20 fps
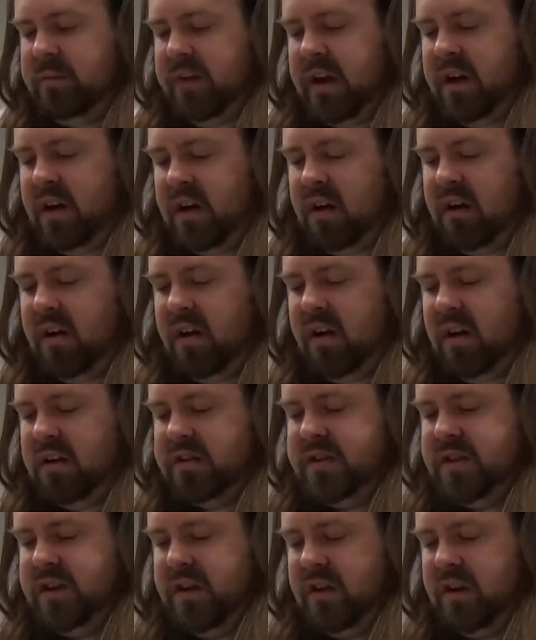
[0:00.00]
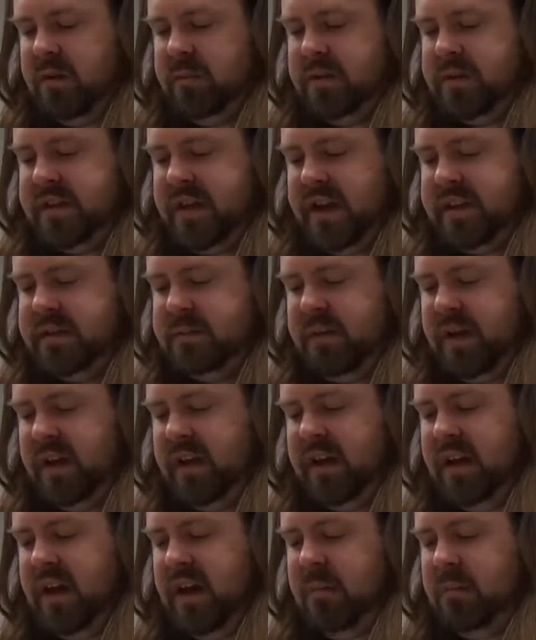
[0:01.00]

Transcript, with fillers: me in her halls and yearned to possess me,